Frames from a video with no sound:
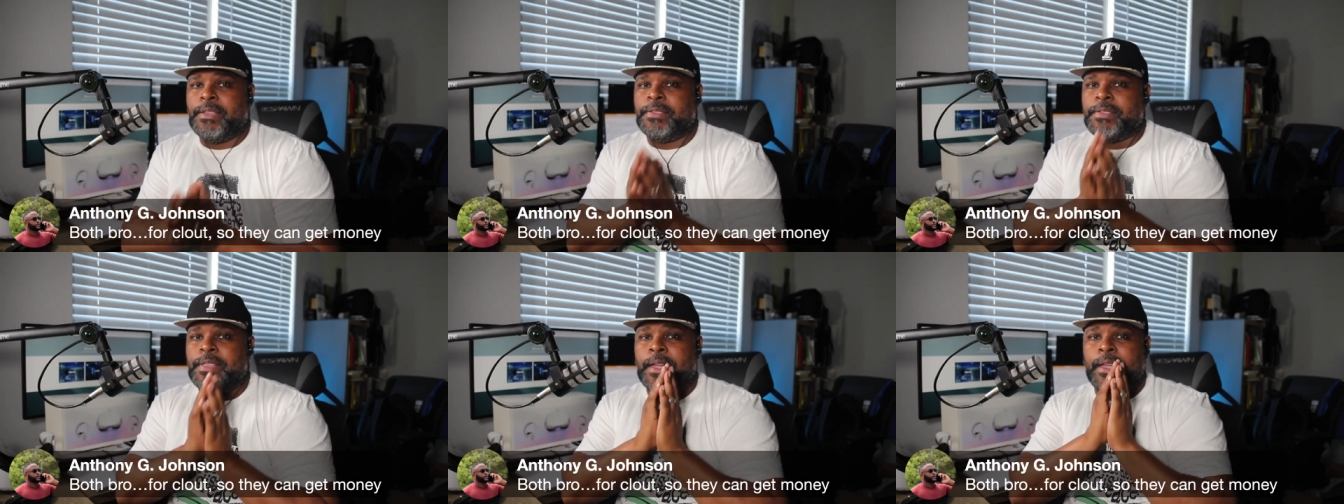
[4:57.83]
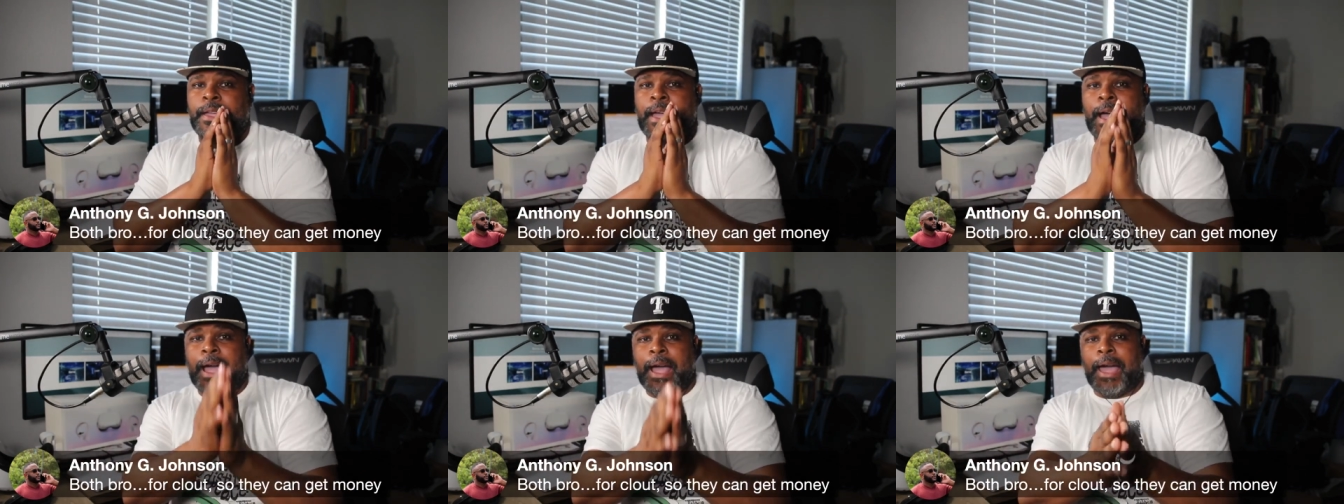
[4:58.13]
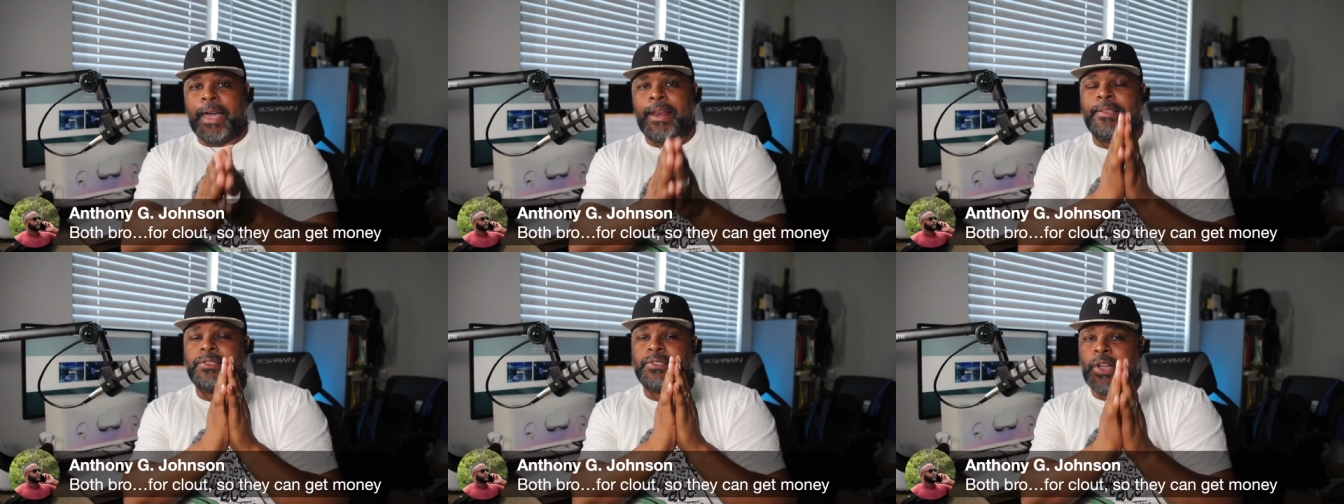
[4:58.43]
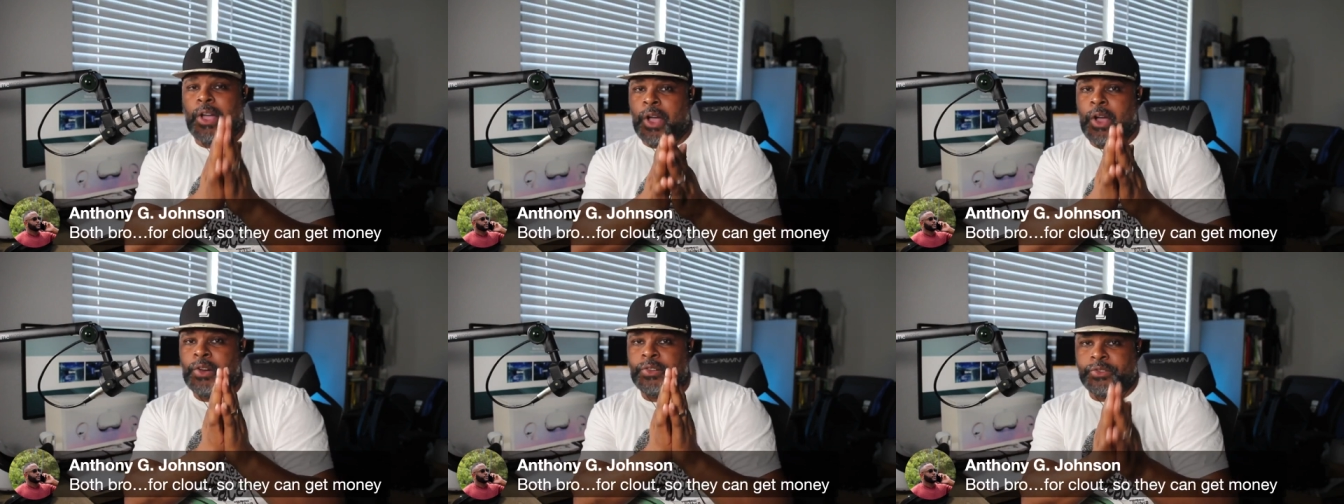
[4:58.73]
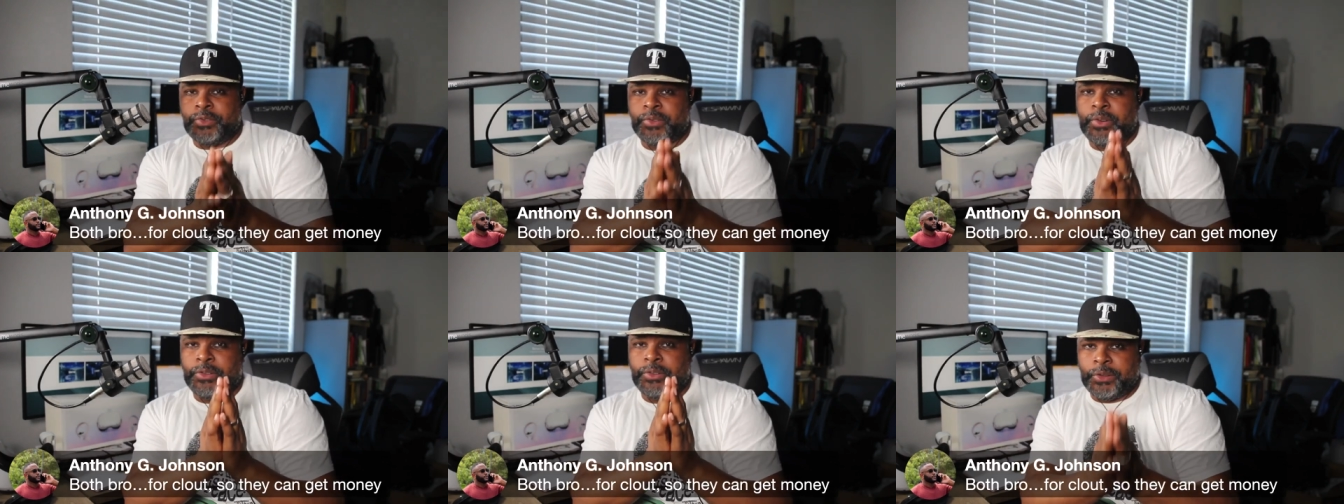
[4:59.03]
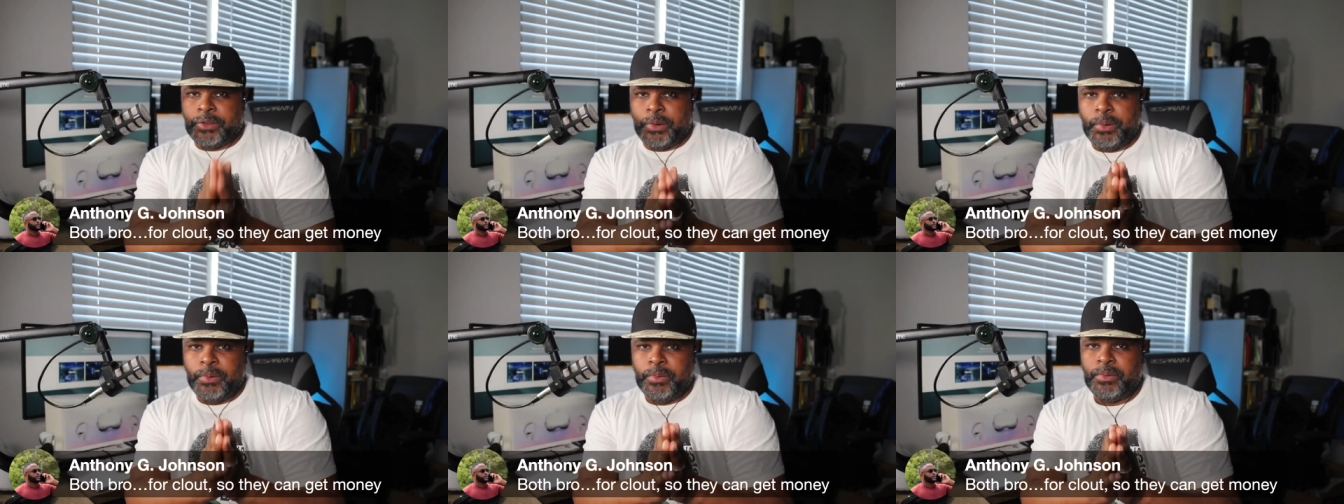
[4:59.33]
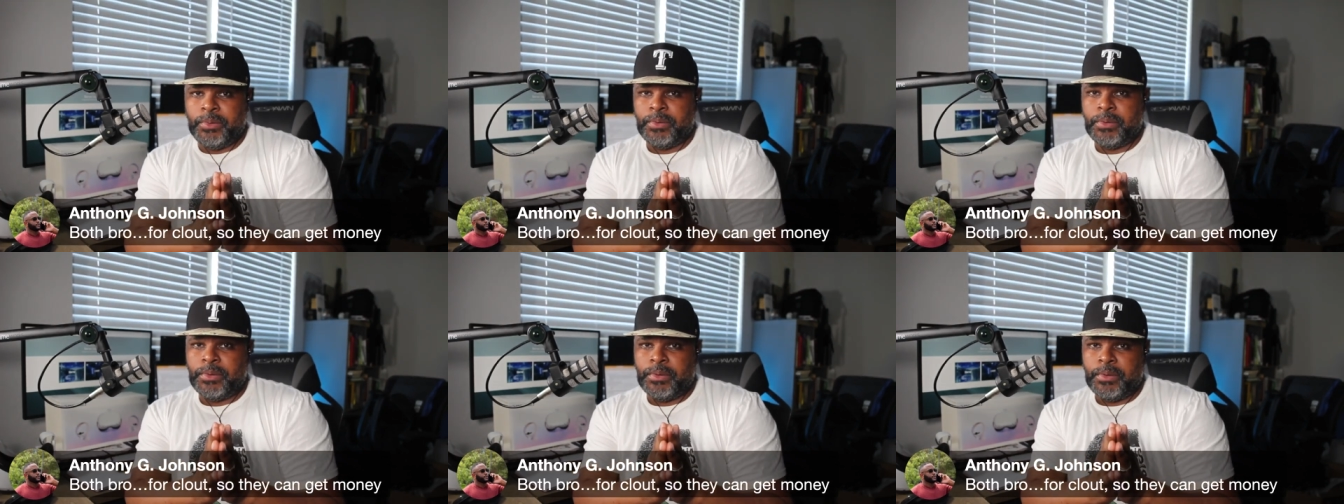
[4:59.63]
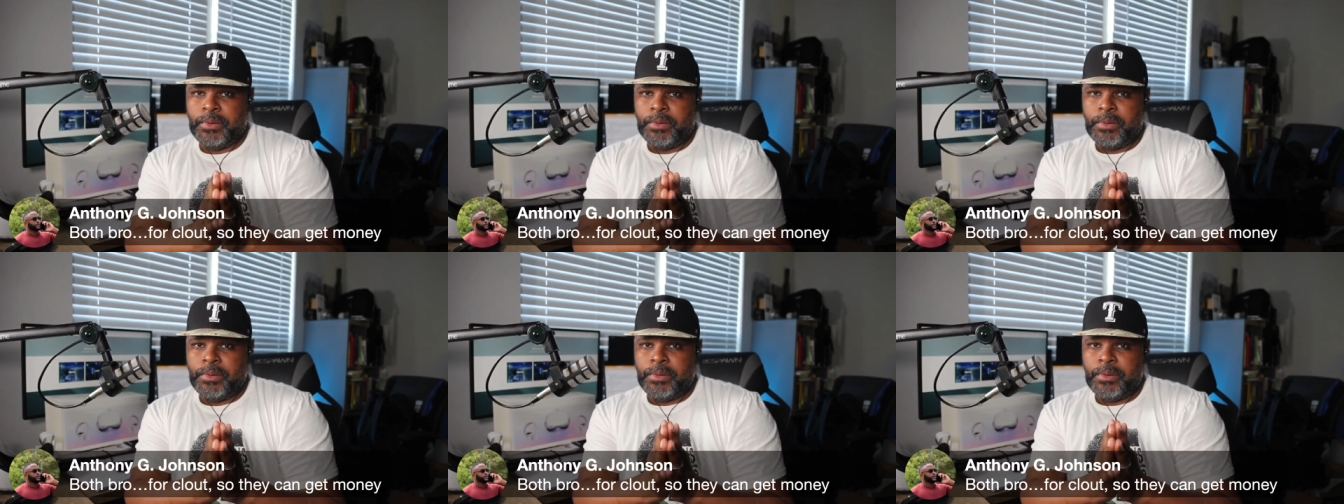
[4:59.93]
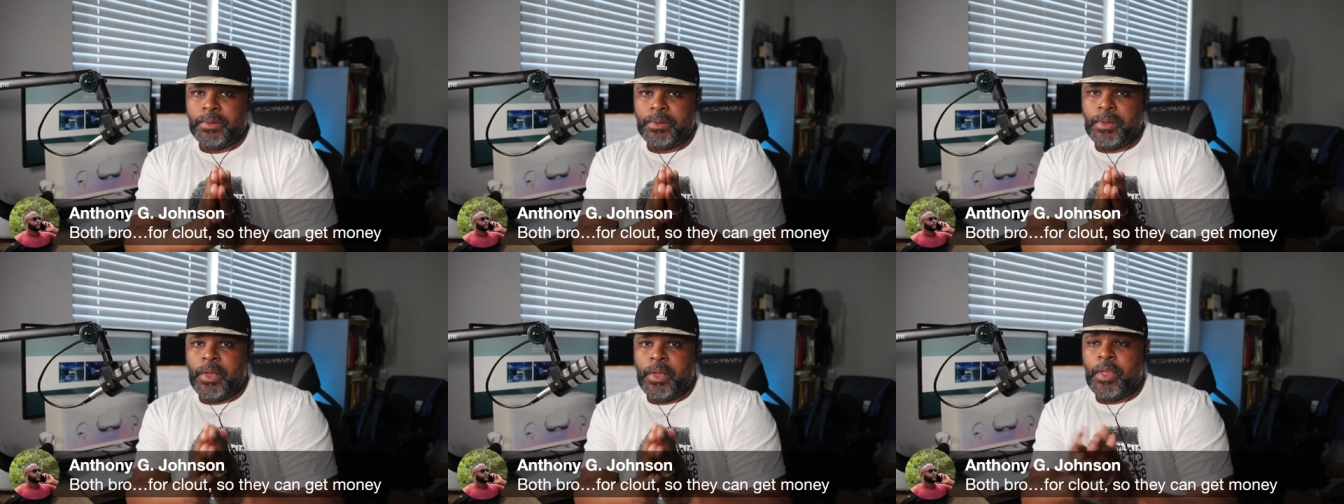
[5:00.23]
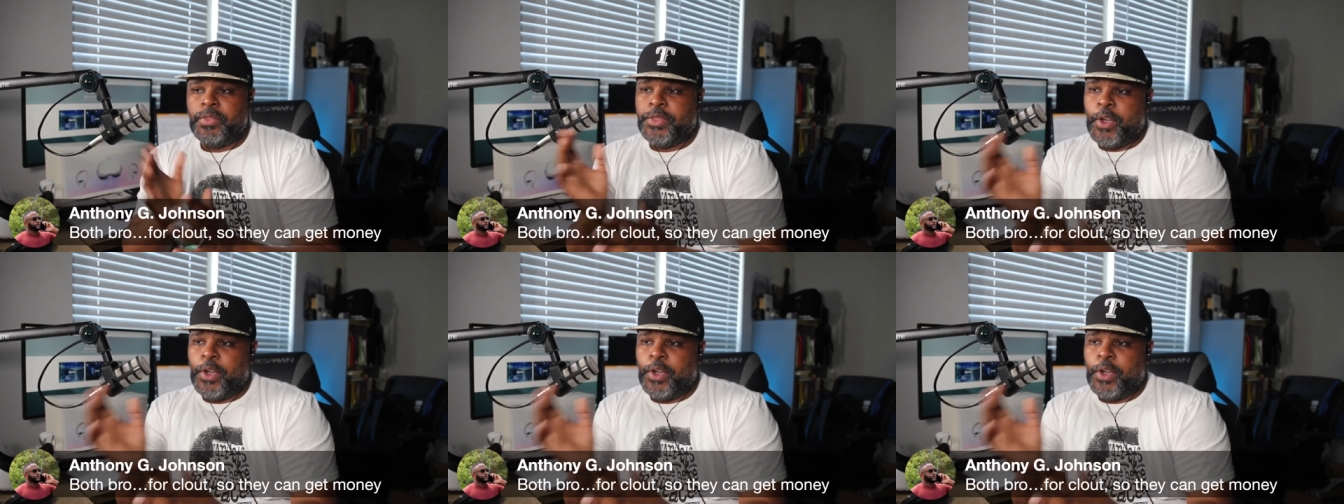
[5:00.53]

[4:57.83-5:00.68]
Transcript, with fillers: that God has called you to do,